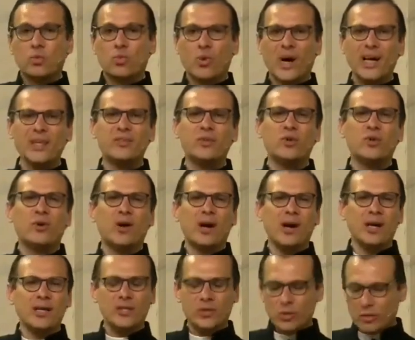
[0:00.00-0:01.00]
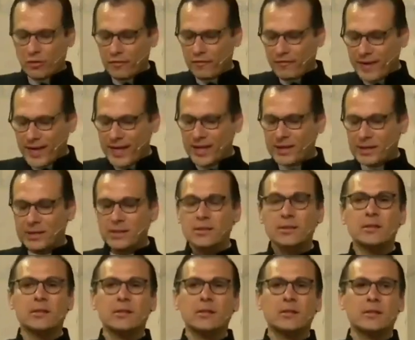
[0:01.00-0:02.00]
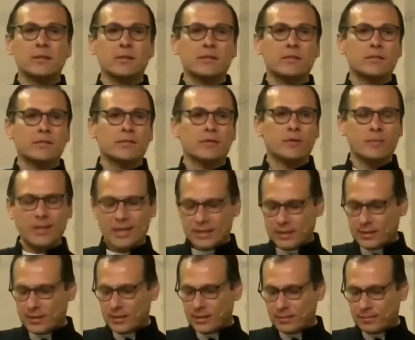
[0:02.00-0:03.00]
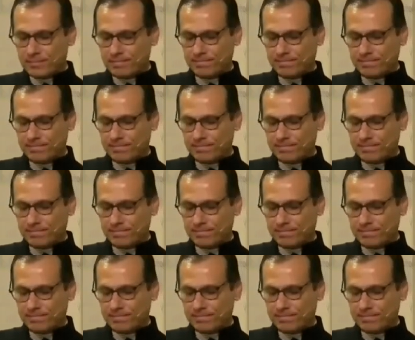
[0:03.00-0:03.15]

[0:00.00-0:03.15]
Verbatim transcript: Why do you hide your face from Gaza?